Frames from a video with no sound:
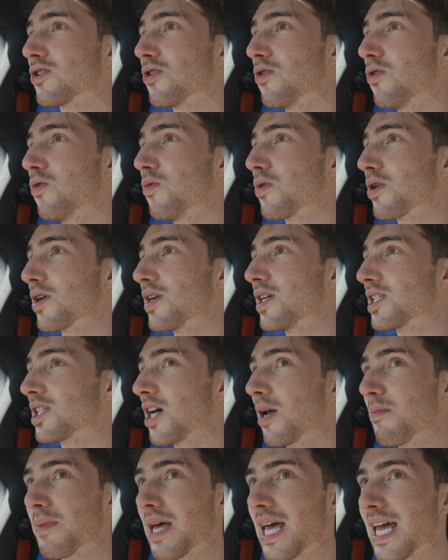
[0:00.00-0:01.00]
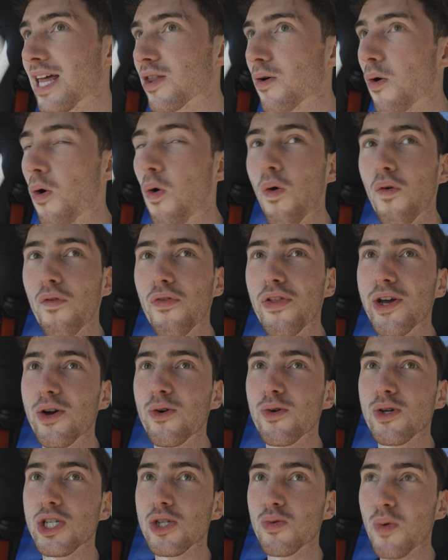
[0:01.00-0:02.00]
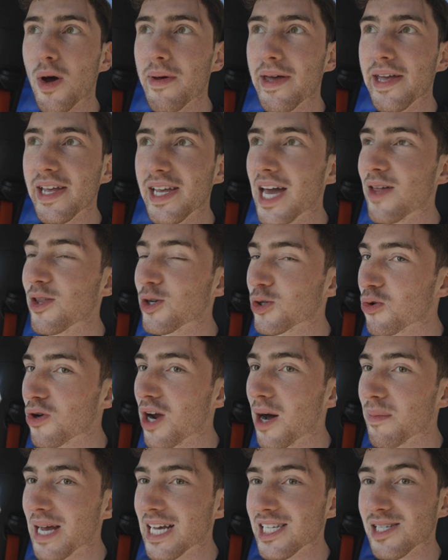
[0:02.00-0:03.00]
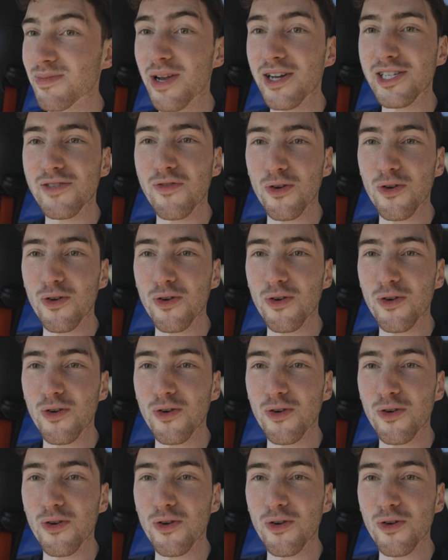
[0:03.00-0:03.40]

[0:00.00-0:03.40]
So we're gonna sunbathe, hopefully go swimming, get the drone up, get some nice